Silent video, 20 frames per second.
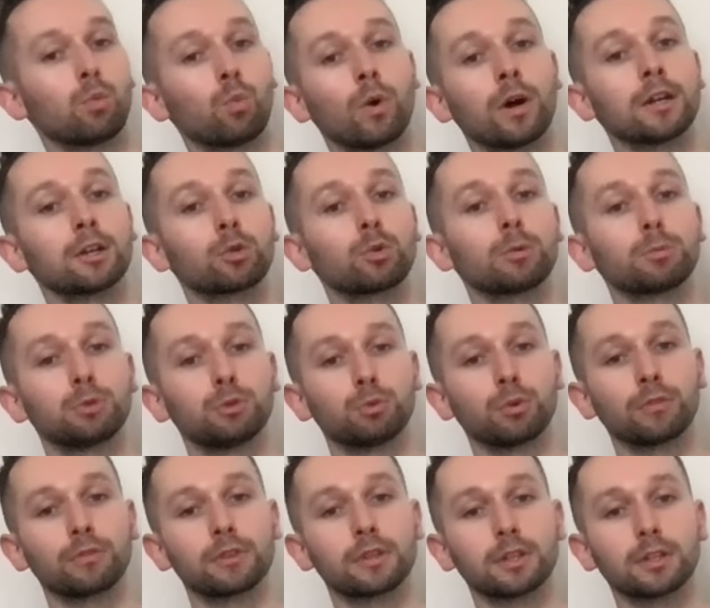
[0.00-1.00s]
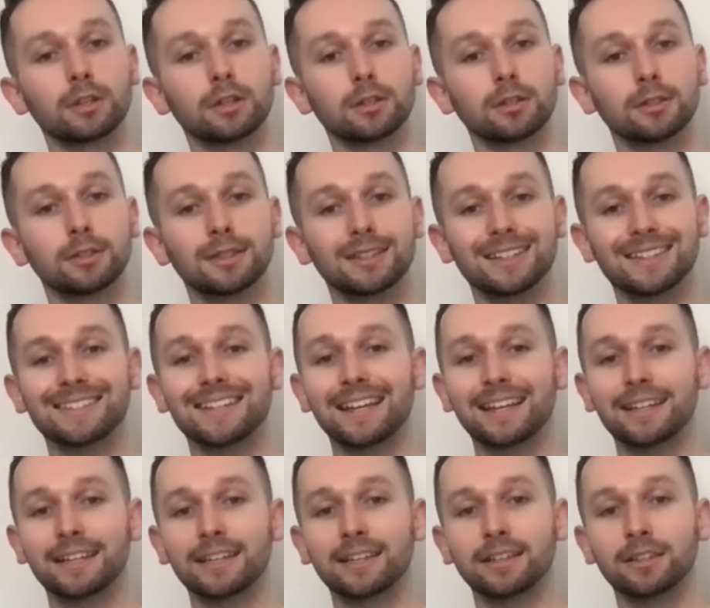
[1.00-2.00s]
one, equip you with the
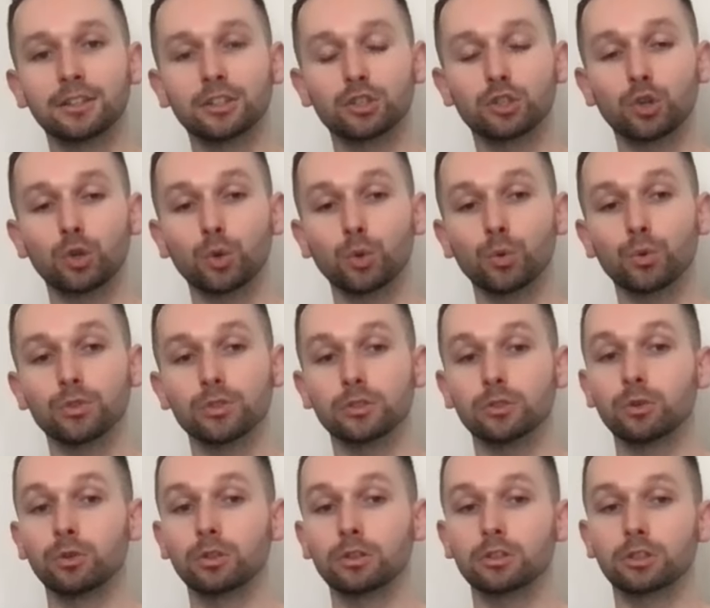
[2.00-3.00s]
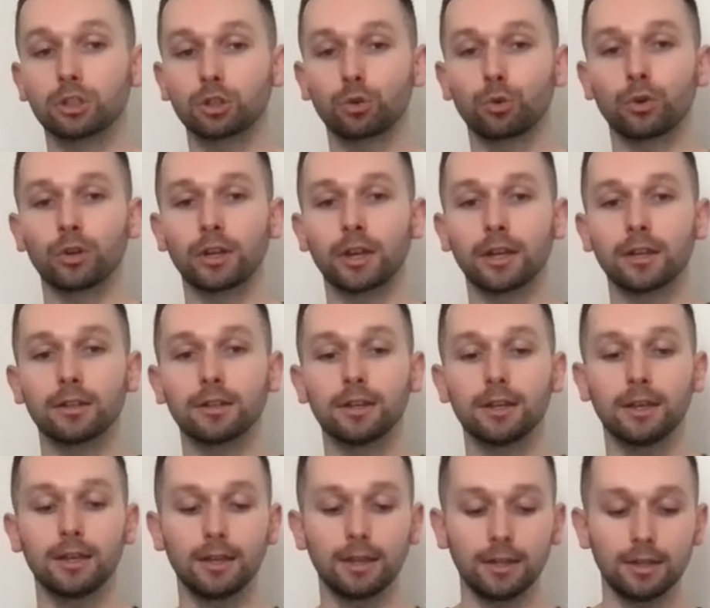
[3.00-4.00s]
technique and the tools in order to create
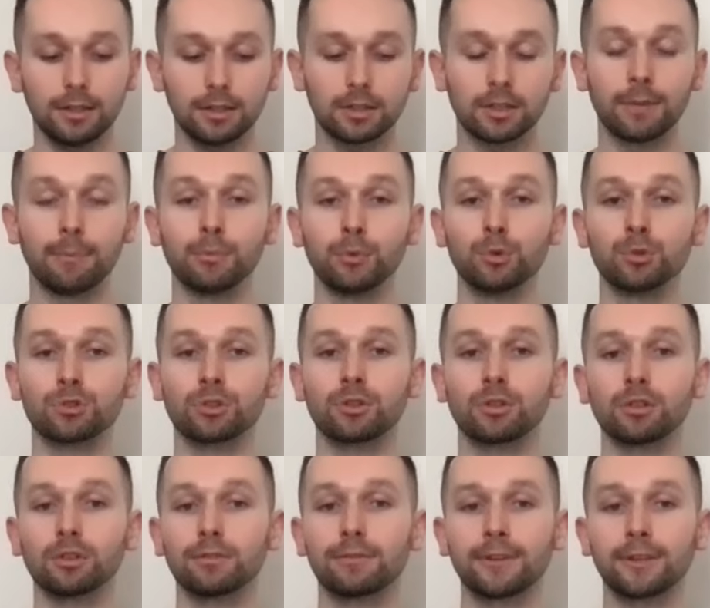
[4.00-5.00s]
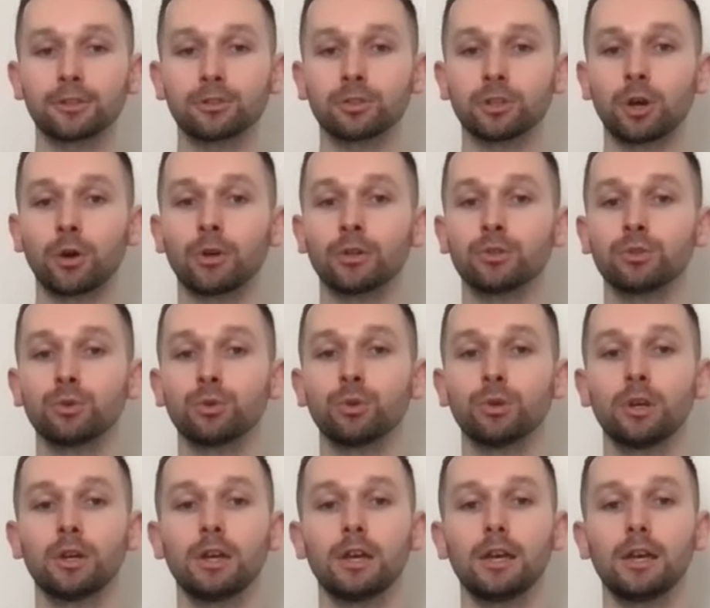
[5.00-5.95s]
the musical effect you're going to,